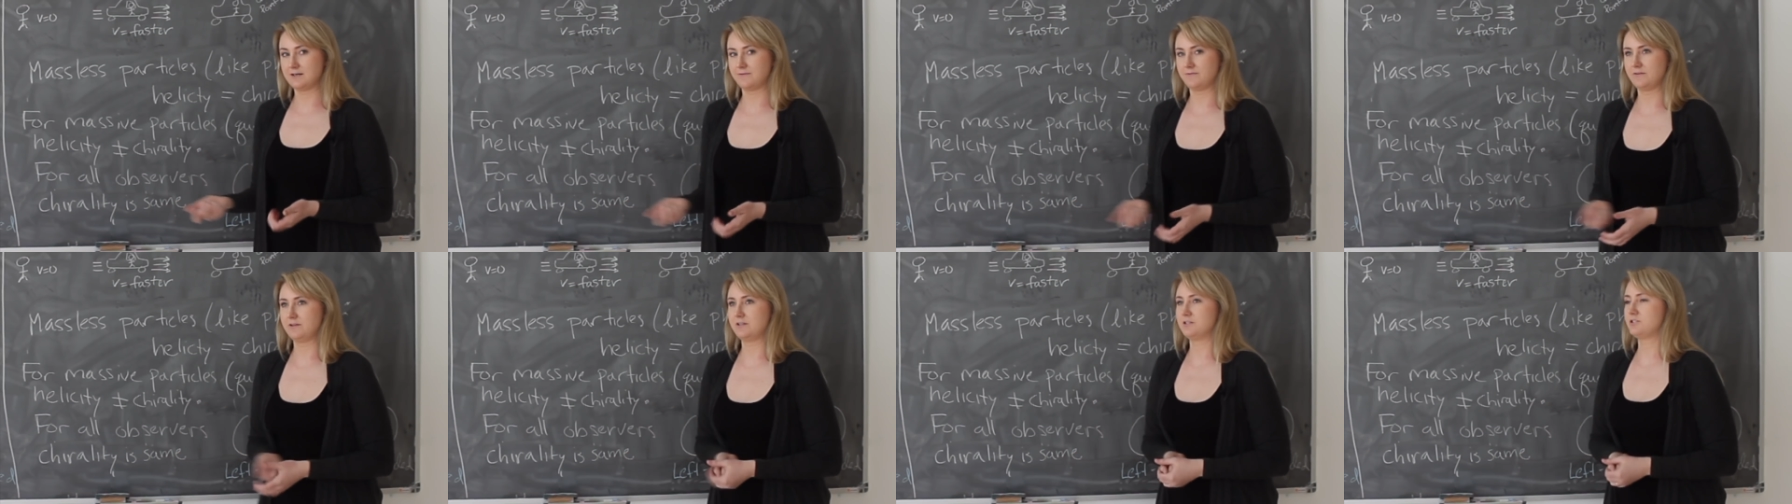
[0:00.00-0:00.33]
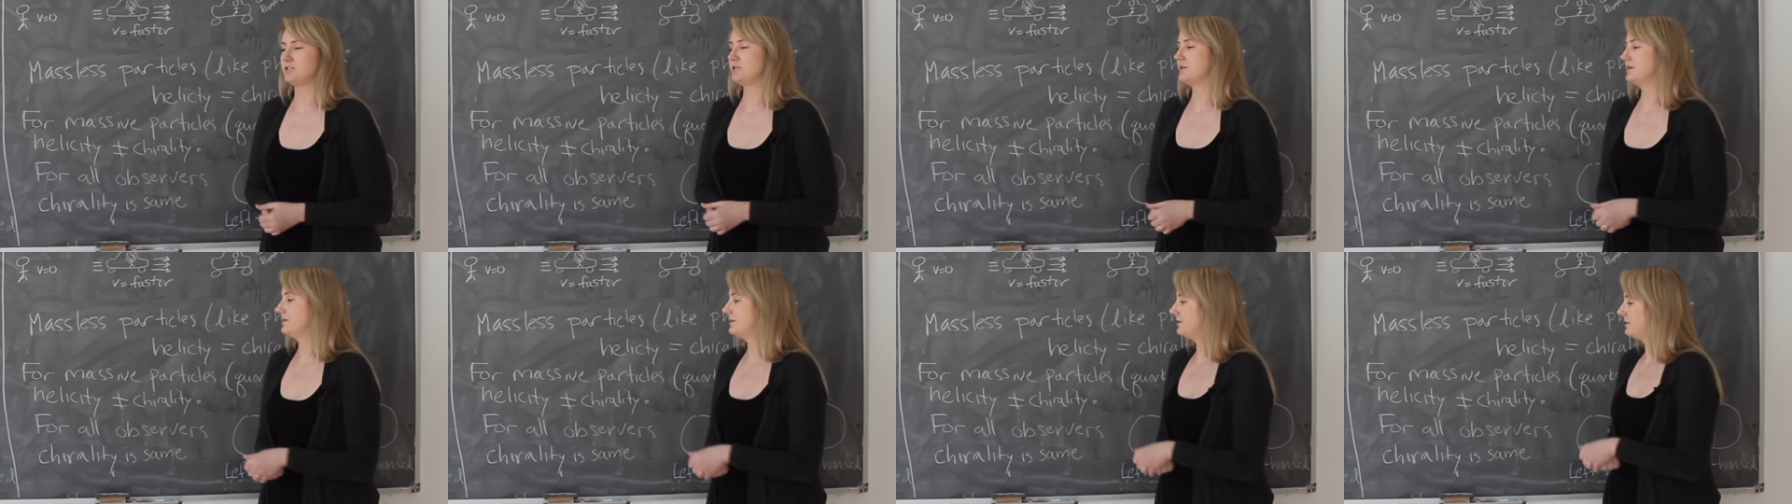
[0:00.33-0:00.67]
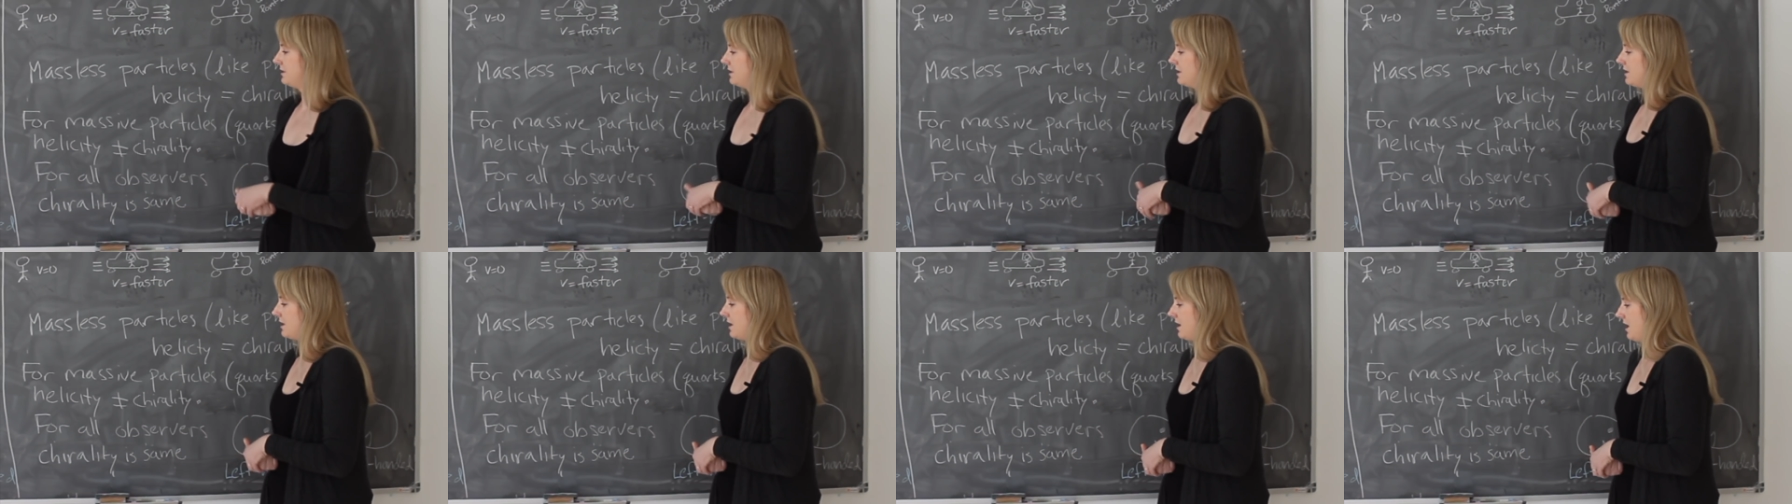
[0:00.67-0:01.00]

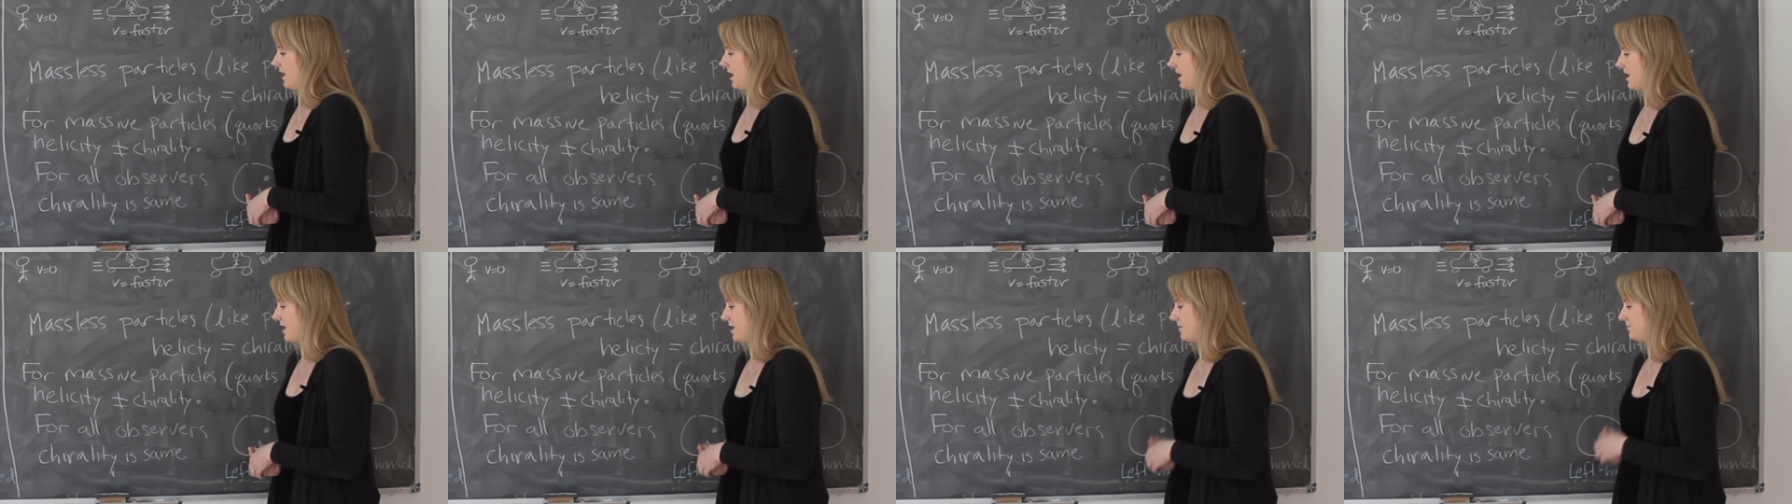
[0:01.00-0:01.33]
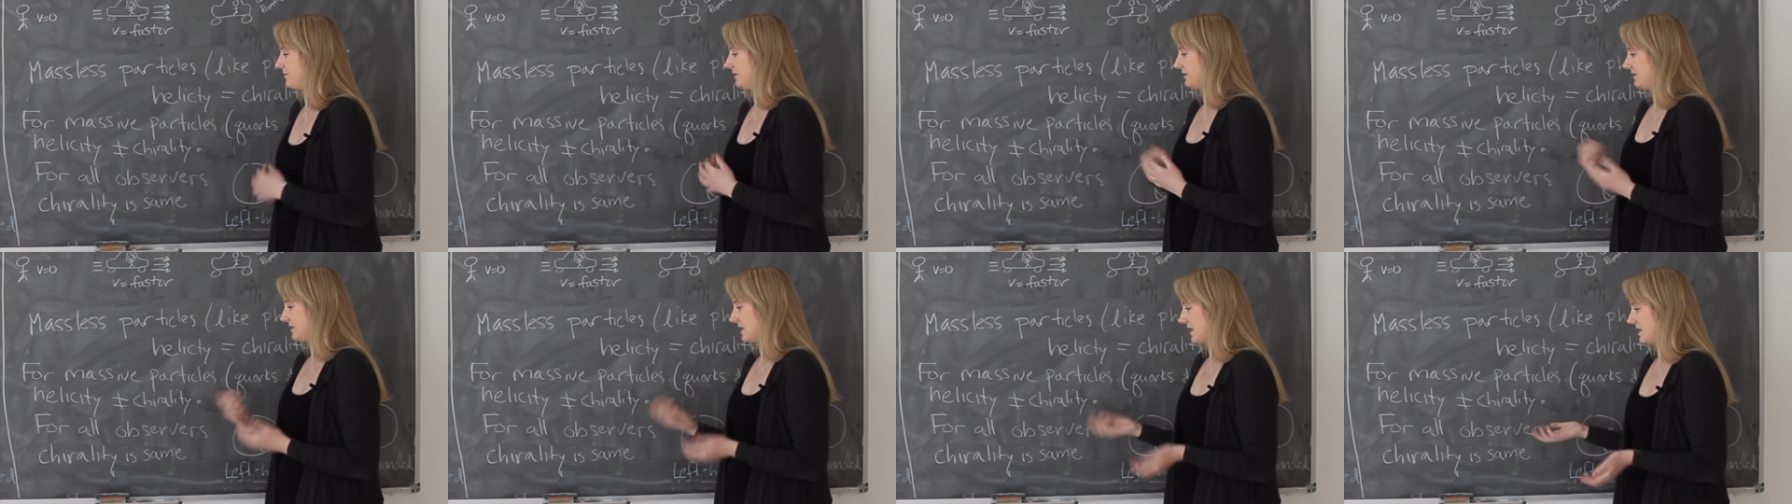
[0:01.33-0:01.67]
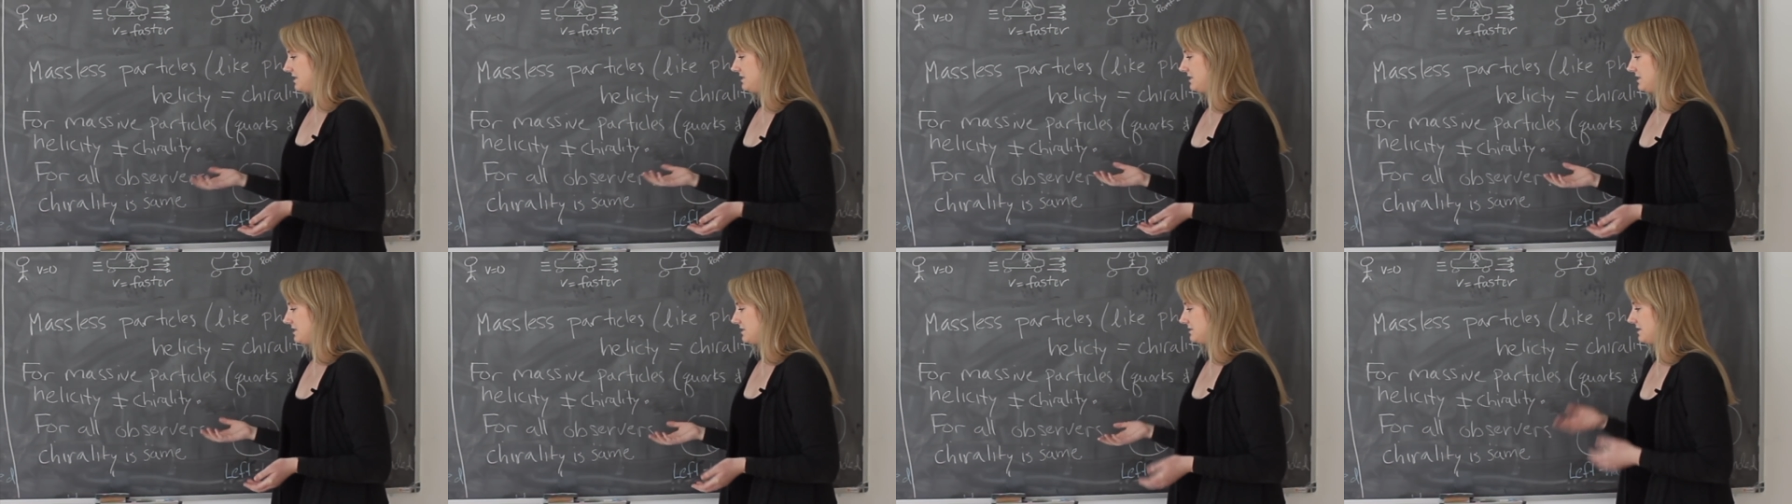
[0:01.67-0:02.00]
definition, um, but the
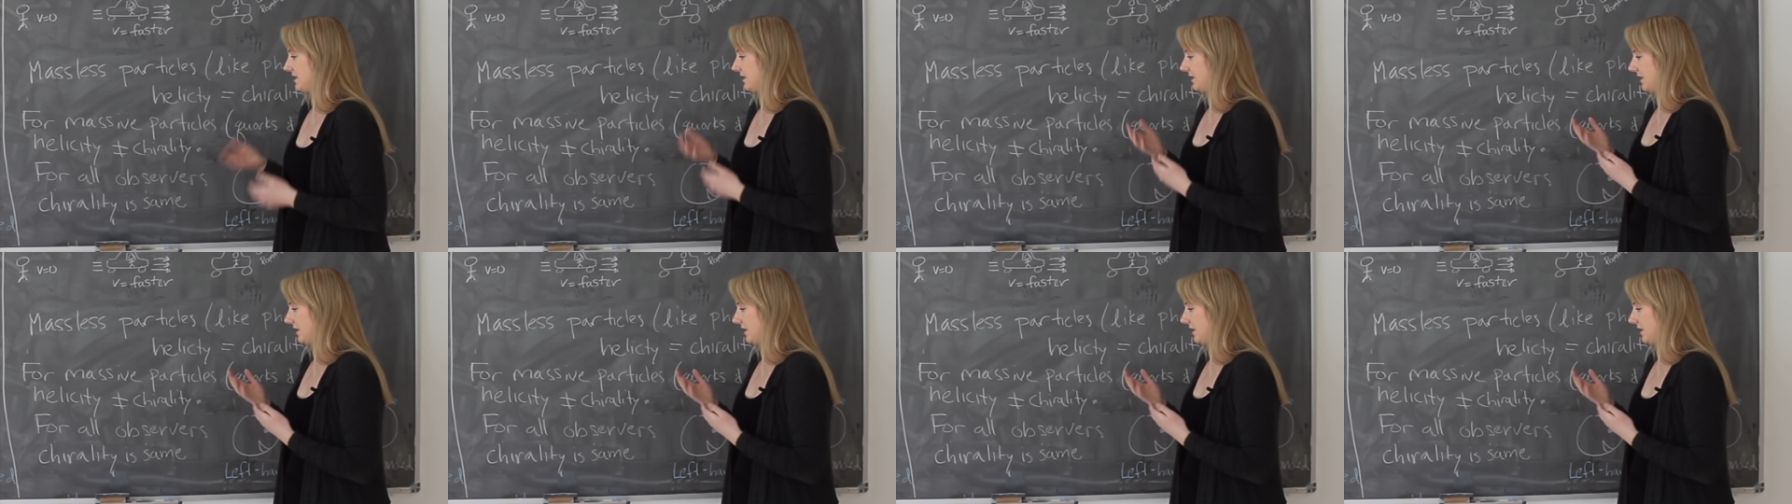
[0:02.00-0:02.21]
idea is